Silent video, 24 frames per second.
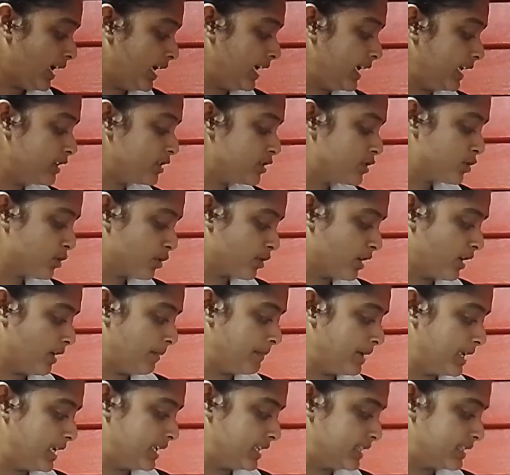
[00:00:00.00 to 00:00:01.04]
In
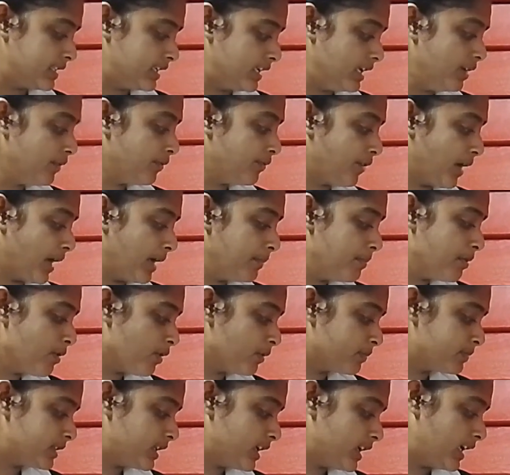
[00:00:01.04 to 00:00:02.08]
durability, fiber
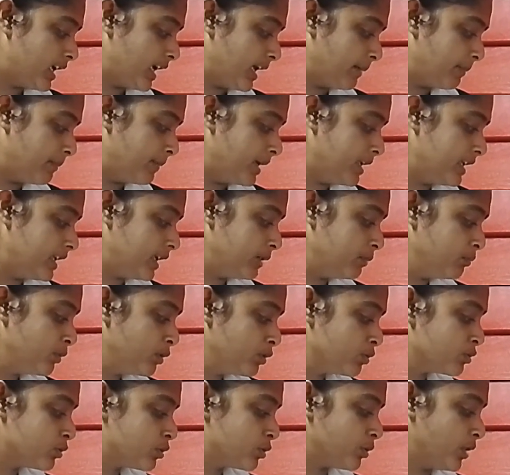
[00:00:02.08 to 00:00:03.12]
optic cable
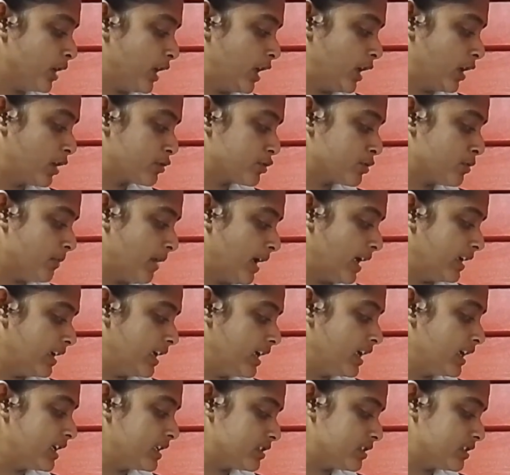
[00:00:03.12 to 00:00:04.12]
immune to electromagnetic